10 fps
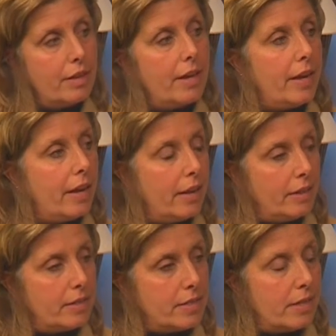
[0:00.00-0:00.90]

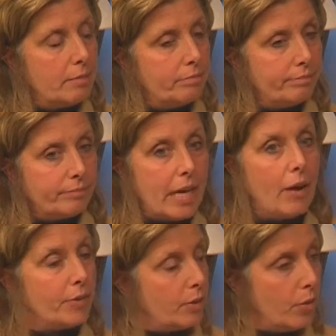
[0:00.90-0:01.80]
and
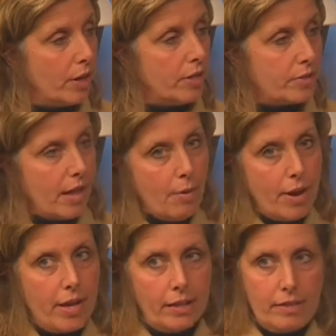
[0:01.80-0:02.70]
out the door. So that way
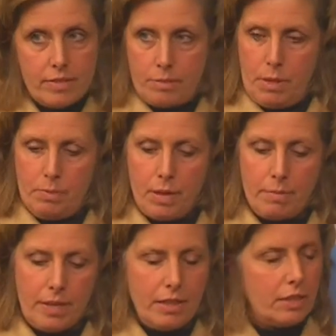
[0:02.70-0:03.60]
it leaves people
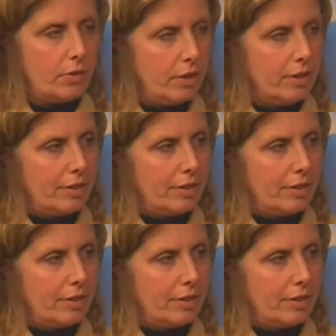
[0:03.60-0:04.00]
coming in the door.